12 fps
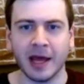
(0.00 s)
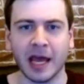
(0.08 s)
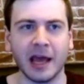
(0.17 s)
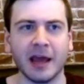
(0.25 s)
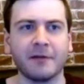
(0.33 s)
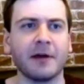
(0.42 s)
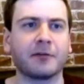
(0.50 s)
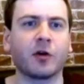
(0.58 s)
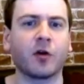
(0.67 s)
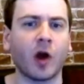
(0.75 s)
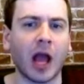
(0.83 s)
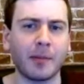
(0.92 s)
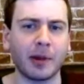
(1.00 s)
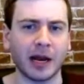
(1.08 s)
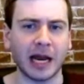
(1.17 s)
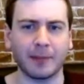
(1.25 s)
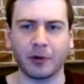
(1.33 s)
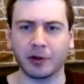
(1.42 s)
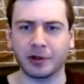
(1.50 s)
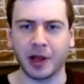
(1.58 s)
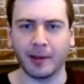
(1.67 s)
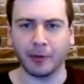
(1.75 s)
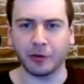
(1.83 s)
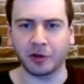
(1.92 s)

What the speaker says: If crime in a neighborhood doubles,